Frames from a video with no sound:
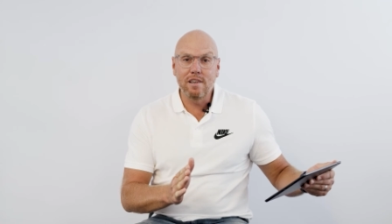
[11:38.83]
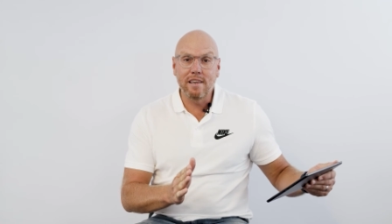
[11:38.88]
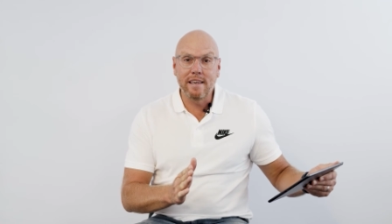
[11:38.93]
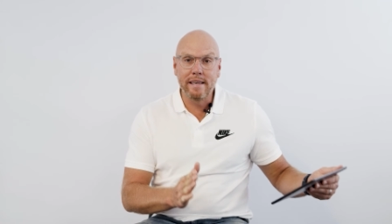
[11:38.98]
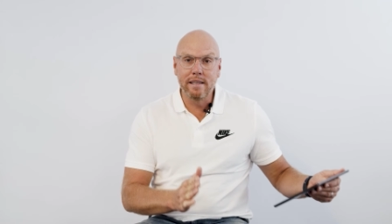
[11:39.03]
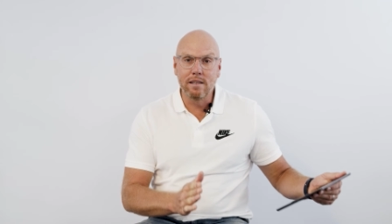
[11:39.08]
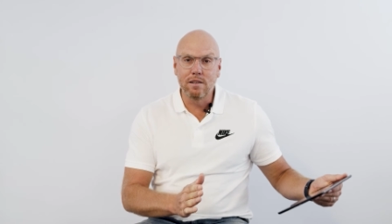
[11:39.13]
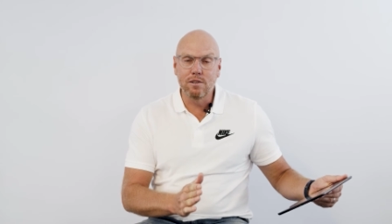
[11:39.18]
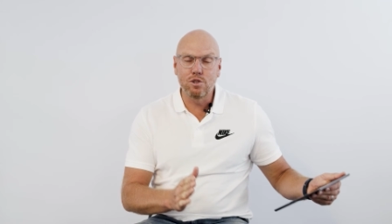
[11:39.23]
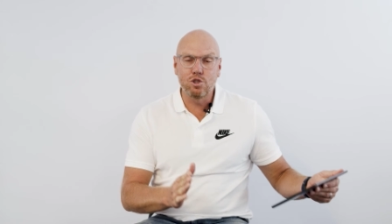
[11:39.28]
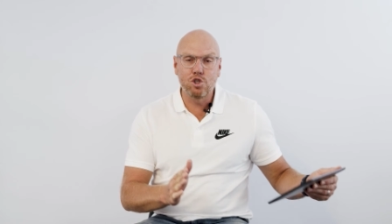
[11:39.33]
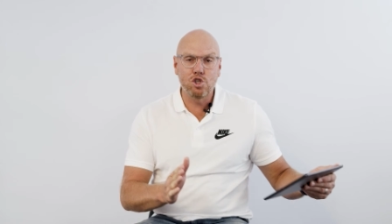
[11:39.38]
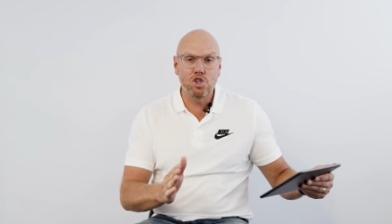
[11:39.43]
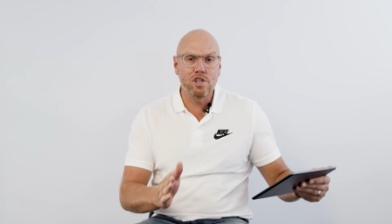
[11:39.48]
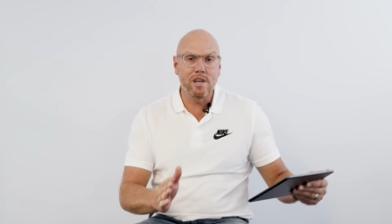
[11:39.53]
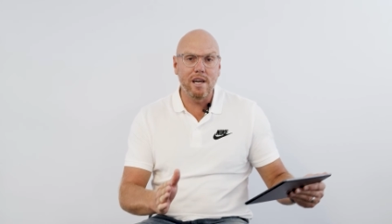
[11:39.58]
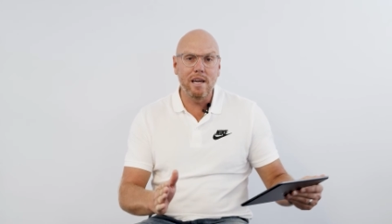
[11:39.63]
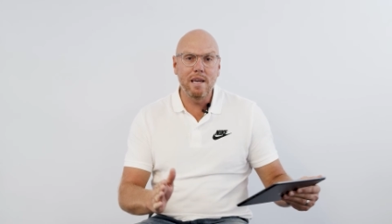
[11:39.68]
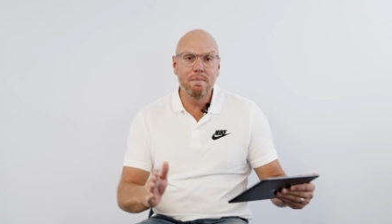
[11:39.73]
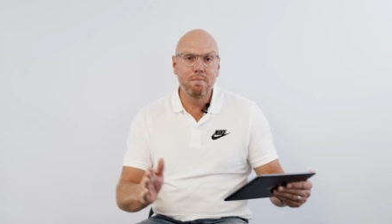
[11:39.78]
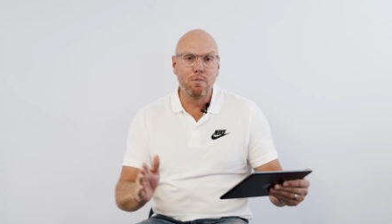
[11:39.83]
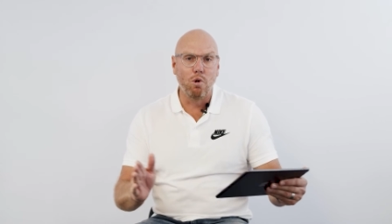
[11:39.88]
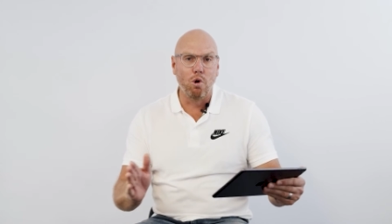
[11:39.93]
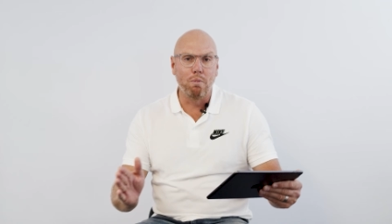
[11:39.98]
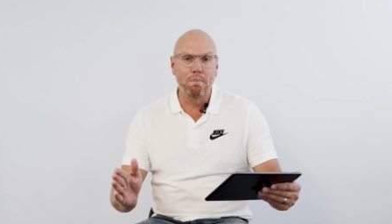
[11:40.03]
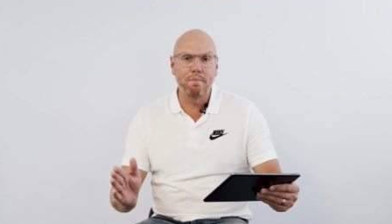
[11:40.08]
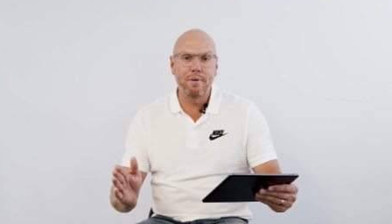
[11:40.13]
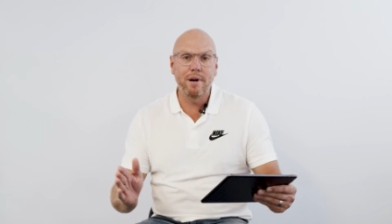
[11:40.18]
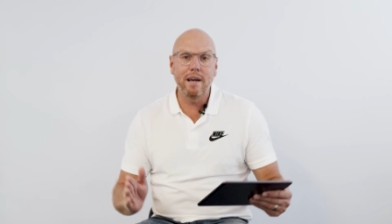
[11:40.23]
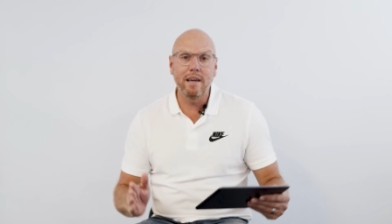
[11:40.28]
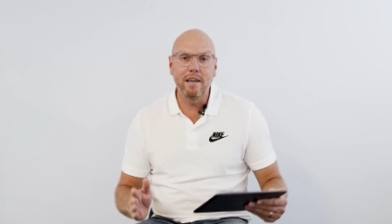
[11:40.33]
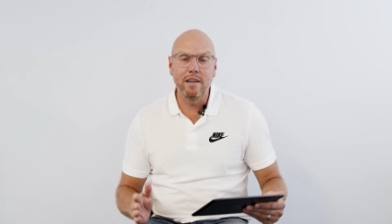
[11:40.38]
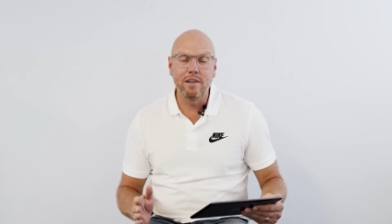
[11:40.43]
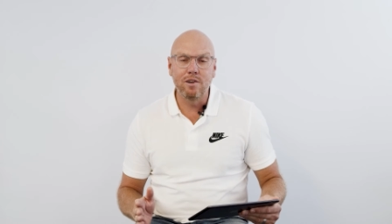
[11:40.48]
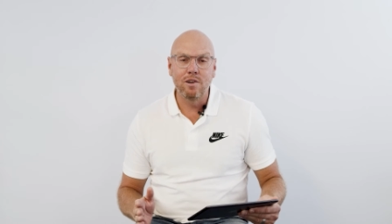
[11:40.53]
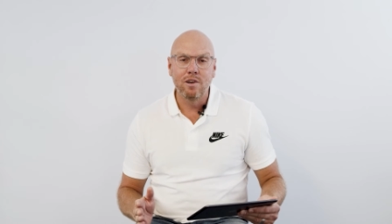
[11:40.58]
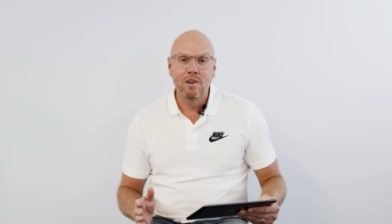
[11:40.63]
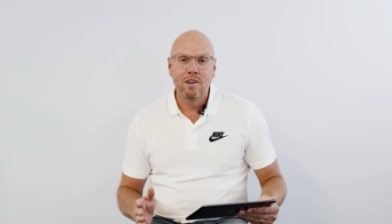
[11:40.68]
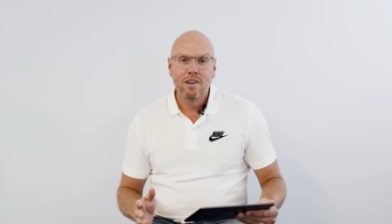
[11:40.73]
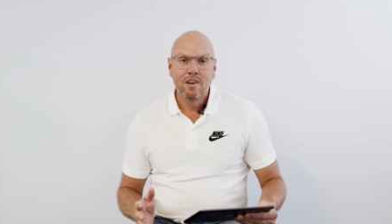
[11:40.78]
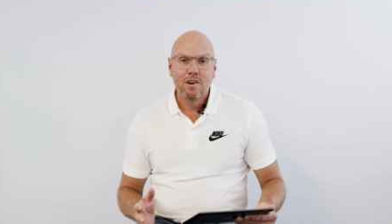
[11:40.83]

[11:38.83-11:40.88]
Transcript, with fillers: guilt, shame, or pain?